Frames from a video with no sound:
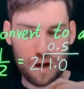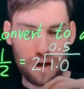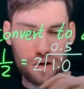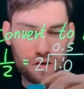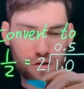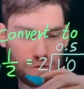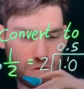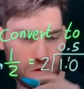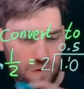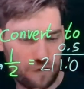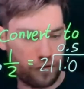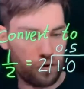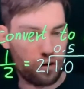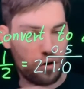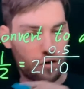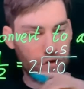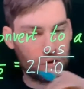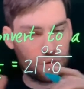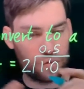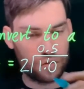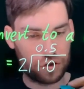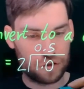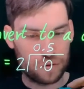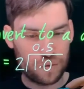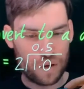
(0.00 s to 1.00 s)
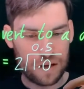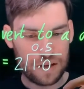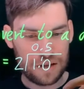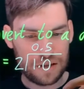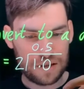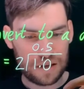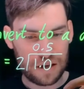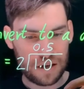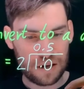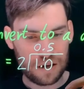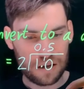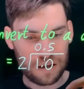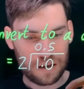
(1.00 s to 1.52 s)
So how many 4's go into
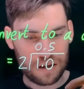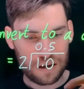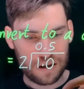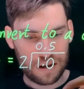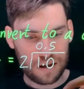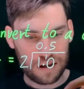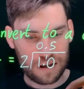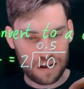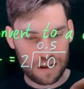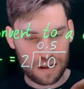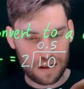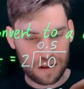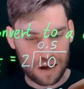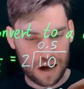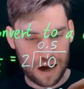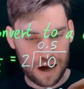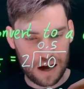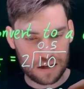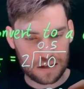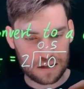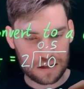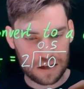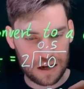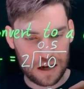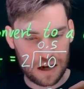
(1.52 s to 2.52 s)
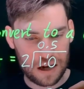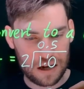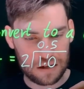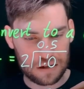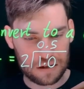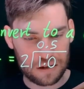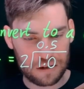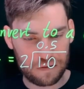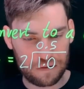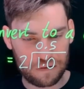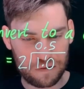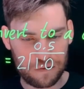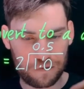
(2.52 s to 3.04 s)
20? That
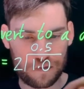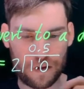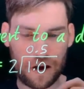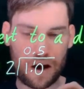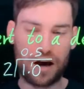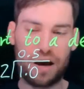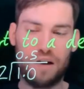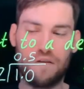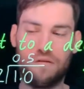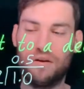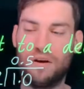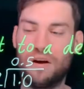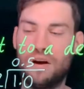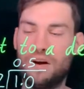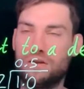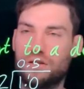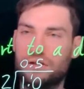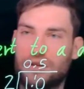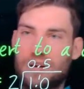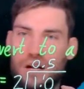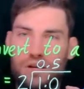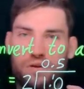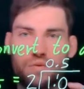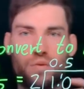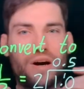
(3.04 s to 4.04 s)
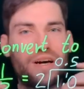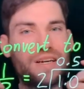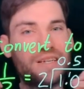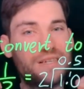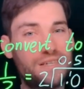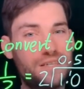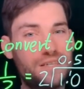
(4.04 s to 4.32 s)
is 5. So that's why it's